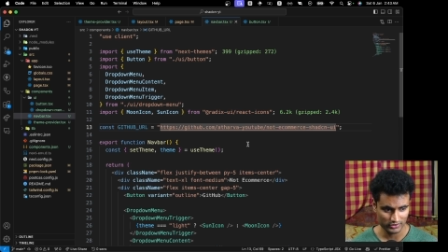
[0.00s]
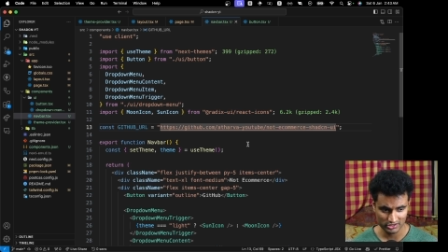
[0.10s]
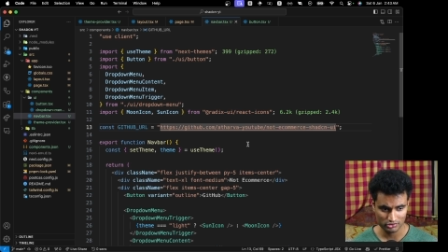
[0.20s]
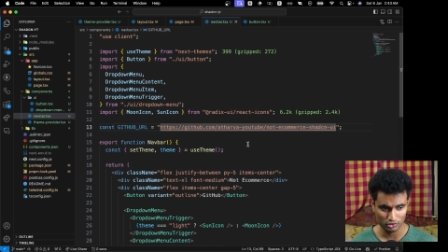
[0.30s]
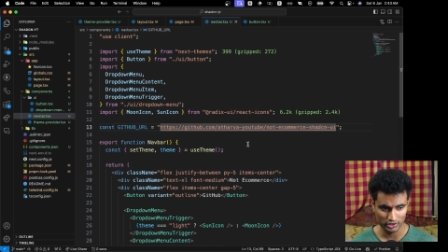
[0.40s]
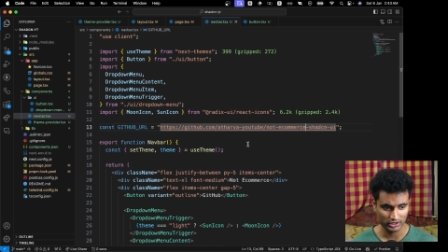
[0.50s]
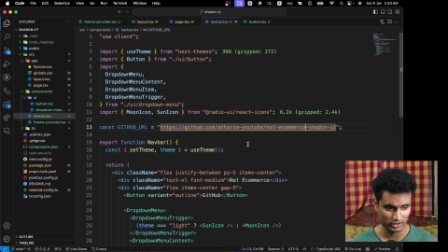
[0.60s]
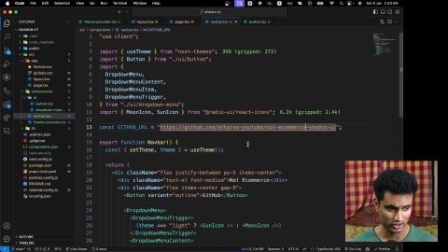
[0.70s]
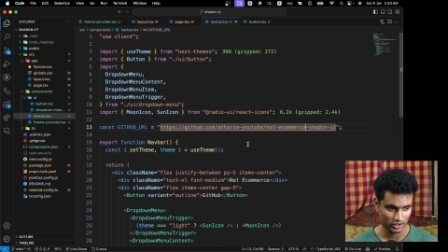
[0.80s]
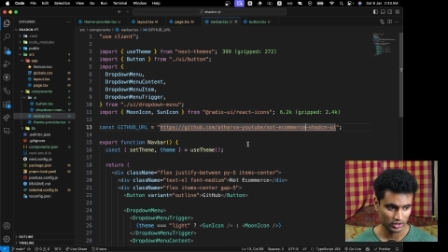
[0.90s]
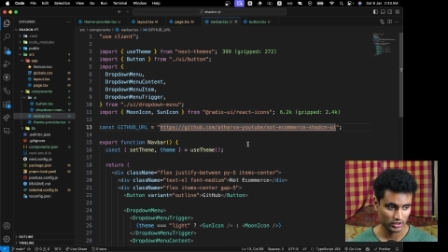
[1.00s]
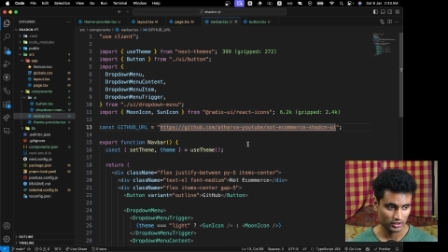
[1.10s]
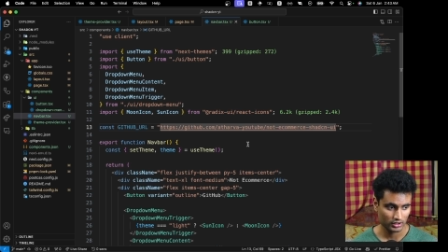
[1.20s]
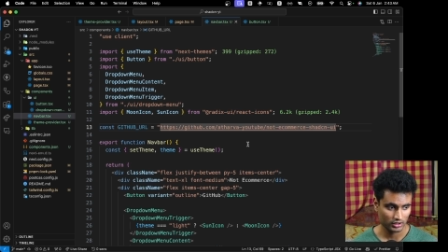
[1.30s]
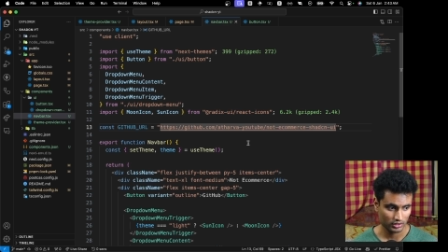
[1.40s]
is storing the
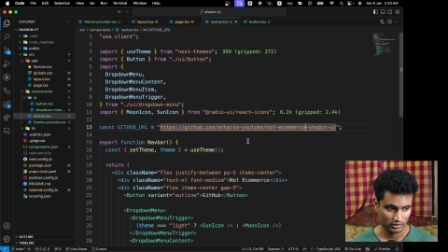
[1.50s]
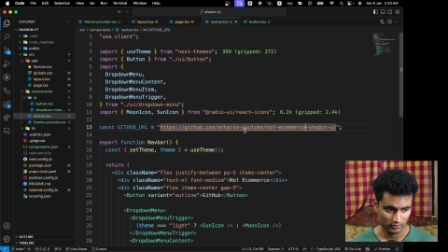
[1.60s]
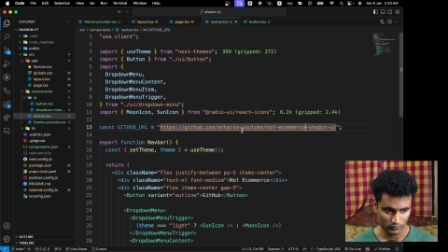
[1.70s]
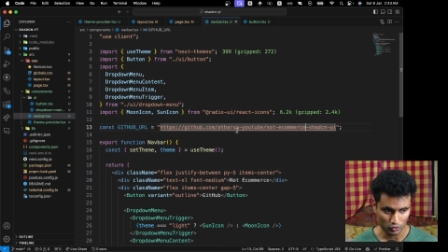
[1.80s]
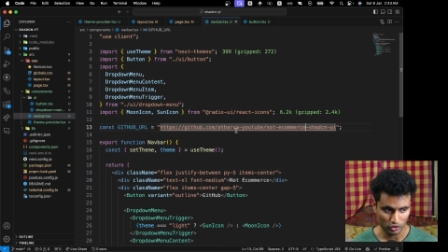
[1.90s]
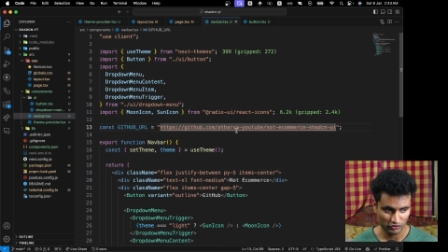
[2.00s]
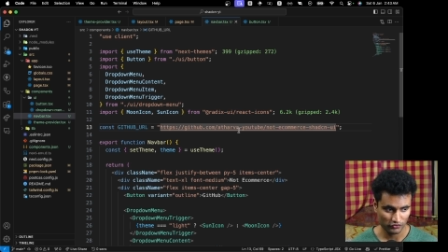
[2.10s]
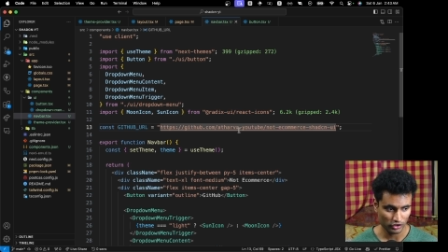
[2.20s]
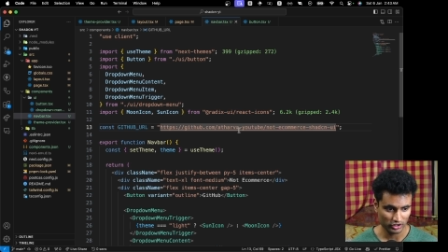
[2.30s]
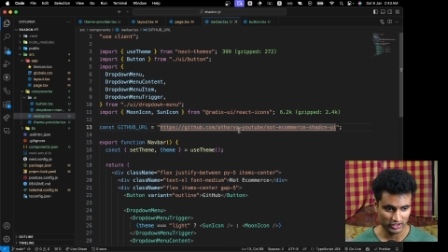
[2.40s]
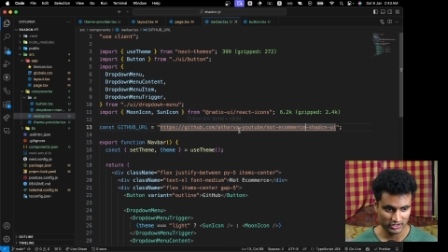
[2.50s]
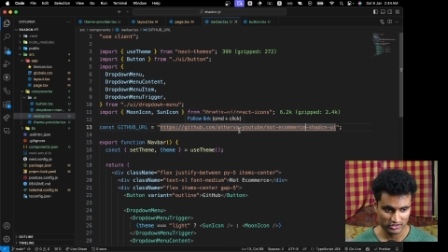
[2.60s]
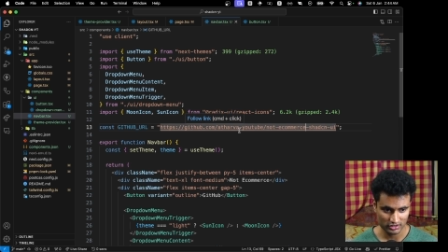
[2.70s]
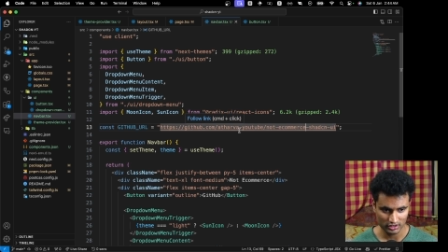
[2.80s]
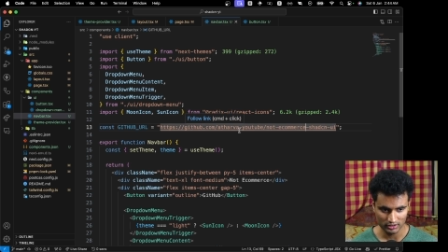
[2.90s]
code for this